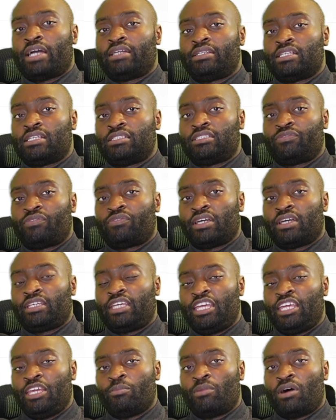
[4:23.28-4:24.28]
identify
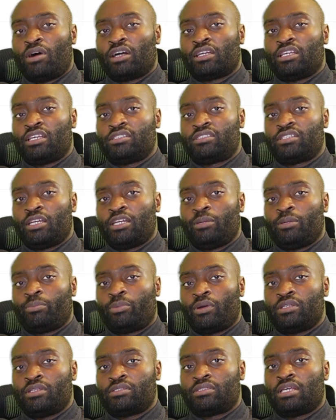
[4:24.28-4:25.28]
key market turning
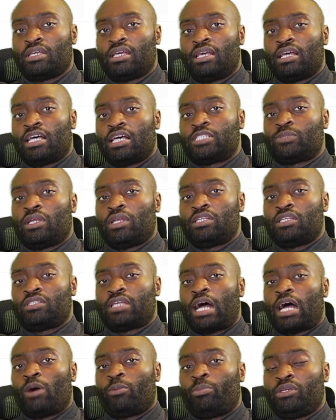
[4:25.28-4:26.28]
points, as well as
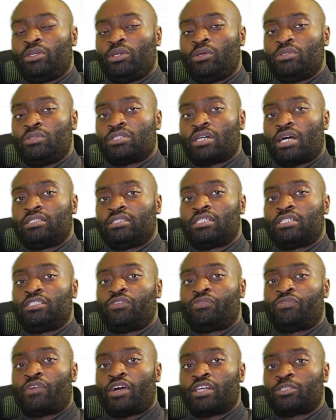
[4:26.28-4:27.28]
helping you to
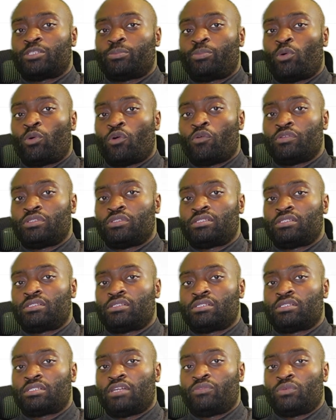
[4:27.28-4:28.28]
identify support and
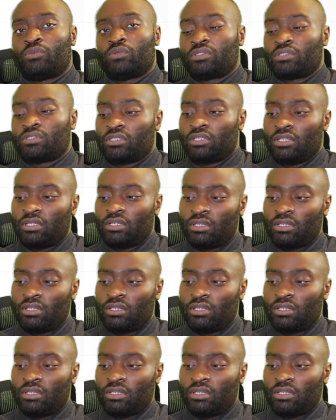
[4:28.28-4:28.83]
resistance levels.